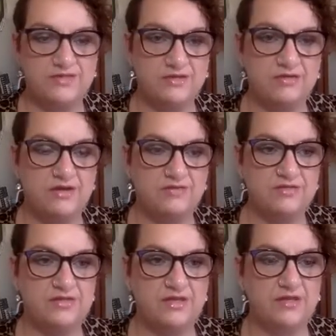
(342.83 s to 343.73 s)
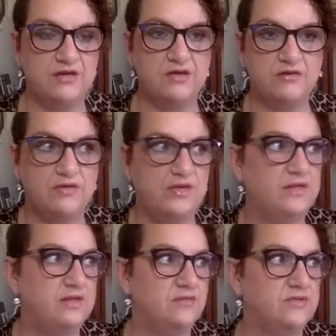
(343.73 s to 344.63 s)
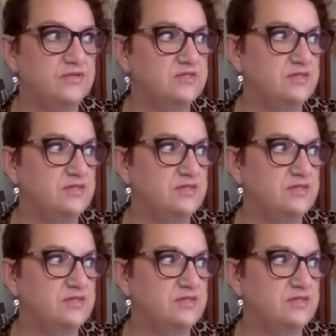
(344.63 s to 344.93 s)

You don't have to think, oh, wait, Kimberly's